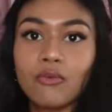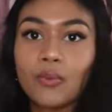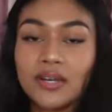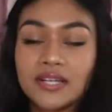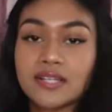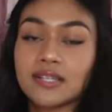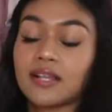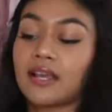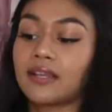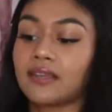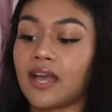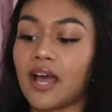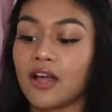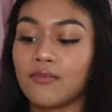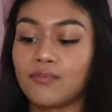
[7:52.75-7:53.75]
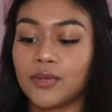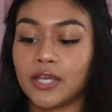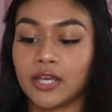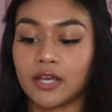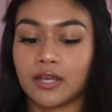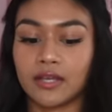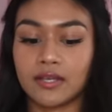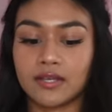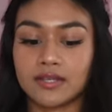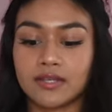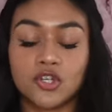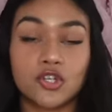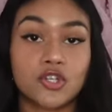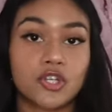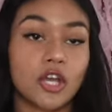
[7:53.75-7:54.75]
when it's like that because it's
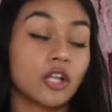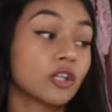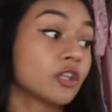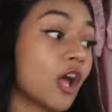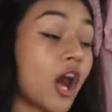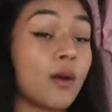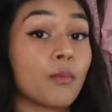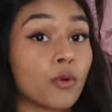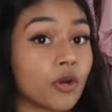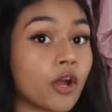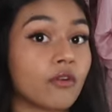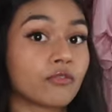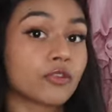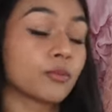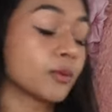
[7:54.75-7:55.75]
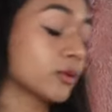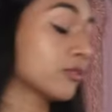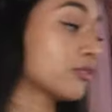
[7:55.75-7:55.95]
just a lot more comfortable